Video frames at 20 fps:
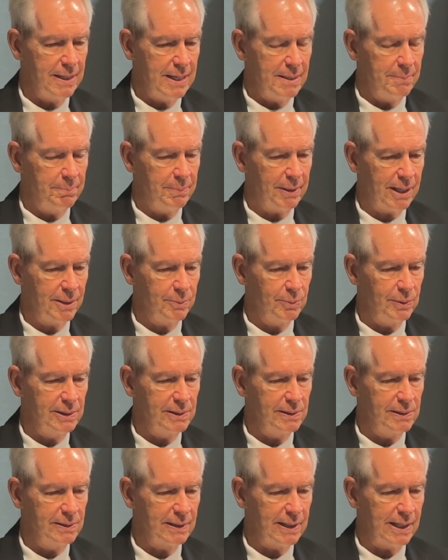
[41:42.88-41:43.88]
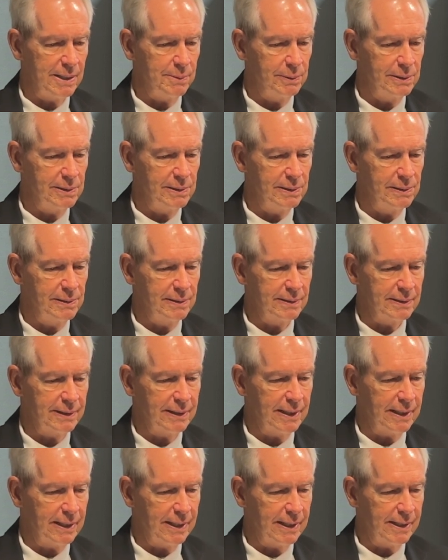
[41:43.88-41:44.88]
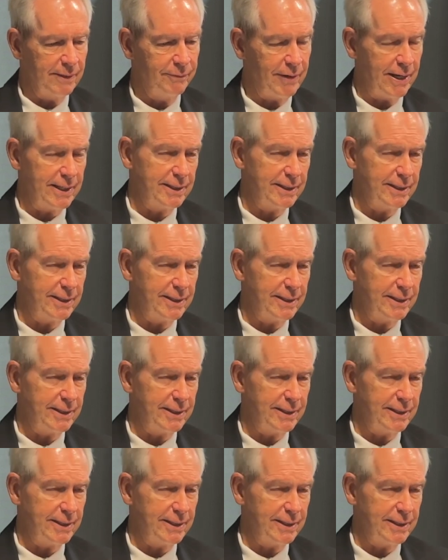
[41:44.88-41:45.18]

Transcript: but I will, if I